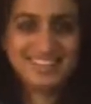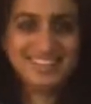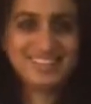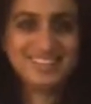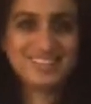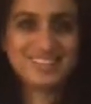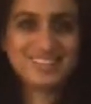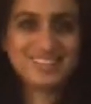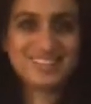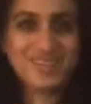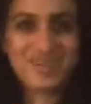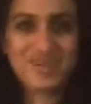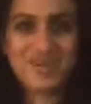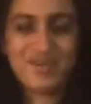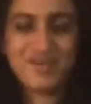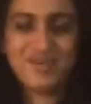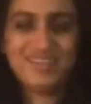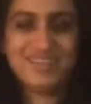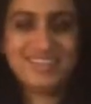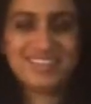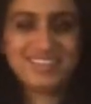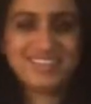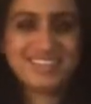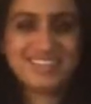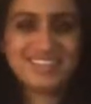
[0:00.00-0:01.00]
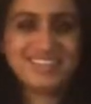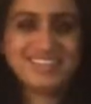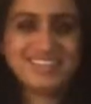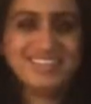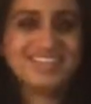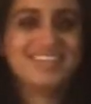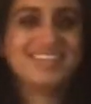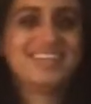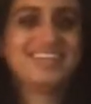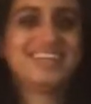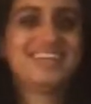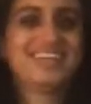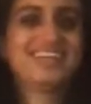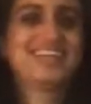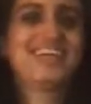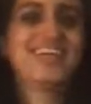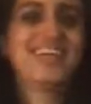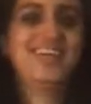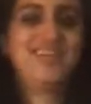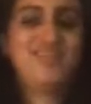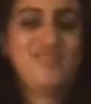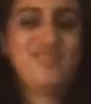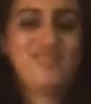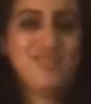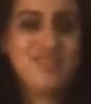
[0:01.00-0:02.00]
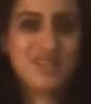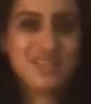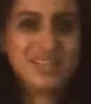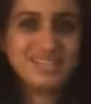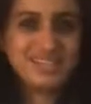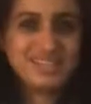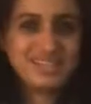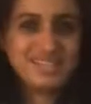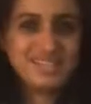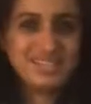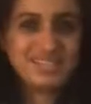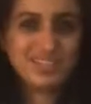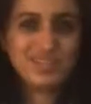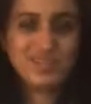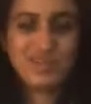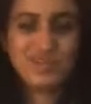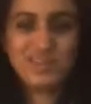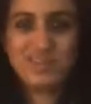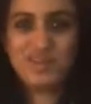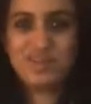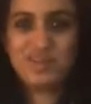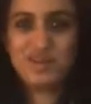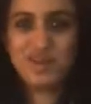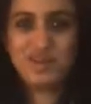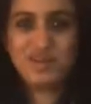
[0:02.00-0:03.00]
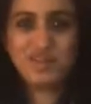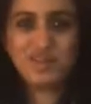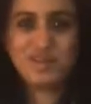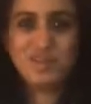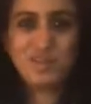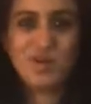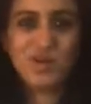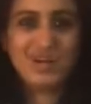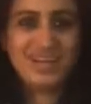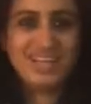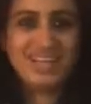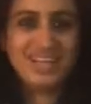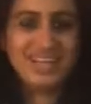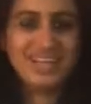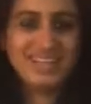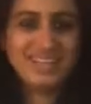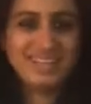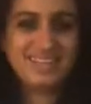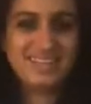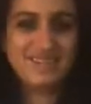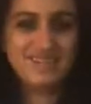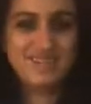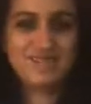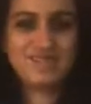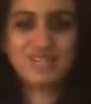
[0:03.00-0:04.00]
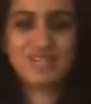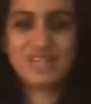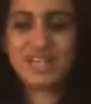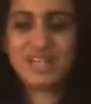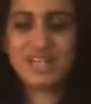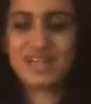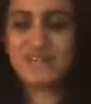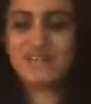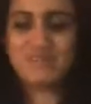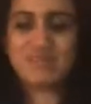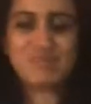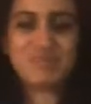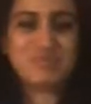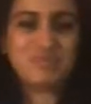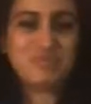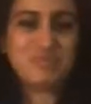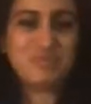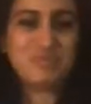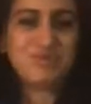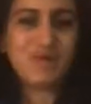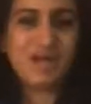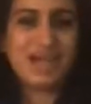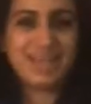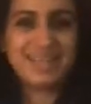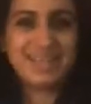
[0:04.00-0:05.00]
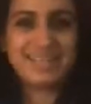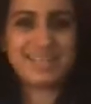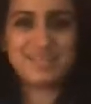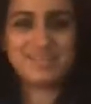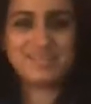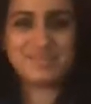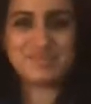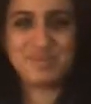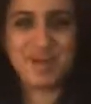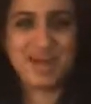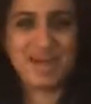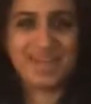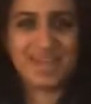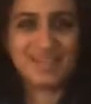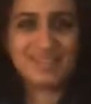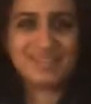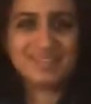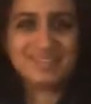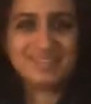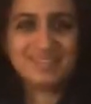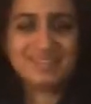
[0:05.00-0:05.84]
So if you can just look in the mirror in the morning and give yourself a bright smile,